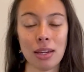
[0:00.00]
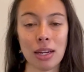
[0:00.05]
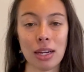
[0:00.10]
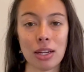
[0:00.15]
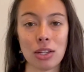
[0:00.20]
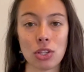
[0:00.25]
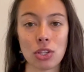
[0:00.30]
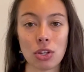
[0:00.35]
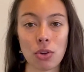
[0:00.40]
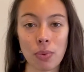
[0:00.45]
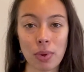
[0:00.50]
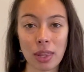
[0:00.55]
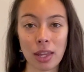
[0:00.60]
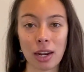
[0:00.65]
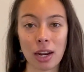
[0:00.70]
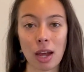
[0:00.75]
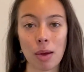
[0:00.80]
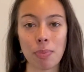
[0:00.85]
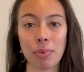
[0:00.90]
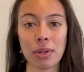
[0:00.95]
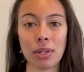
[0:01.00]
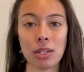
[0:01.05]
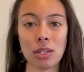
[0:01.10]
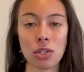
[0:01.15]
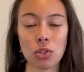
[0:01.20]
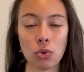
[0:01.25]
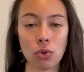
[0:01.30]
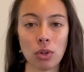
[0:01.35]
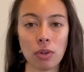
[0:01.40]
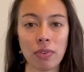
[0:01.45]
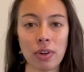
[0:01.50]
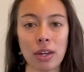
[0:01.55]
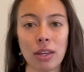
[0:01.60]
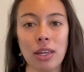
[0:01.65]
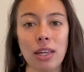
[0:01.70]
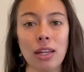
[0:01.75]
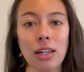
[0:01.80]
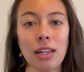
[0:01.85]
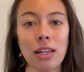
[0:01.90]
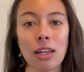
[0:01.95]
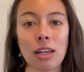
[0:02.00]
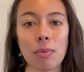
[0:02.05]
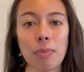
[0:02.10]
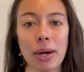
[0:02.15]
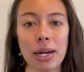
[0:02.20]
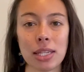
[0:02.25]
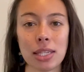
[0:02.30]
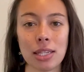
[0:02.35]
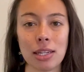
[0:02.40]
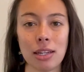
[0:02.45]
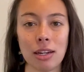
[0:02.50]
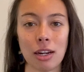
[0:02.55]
And so when that happens, all of our healing capacity